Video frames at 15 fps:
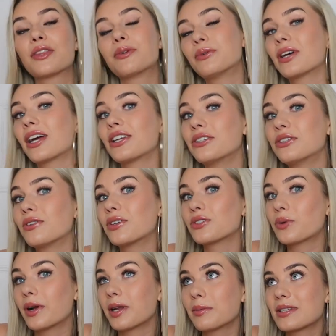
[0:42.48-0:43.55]
that will get you
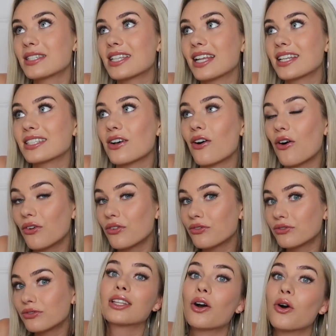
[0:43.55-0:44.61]
20% off
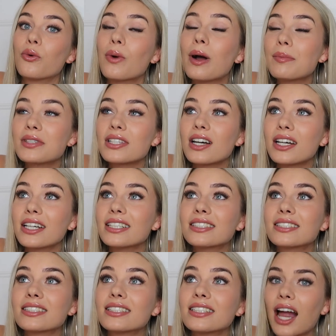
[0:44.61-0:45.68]
the whole
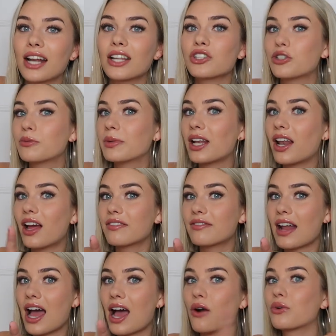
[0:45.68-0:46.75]
website, and it should be live
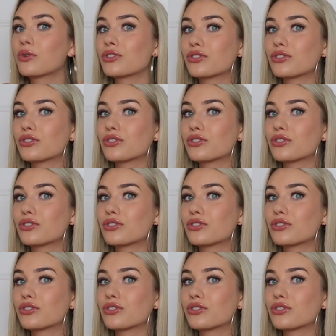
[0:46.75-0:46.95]
now.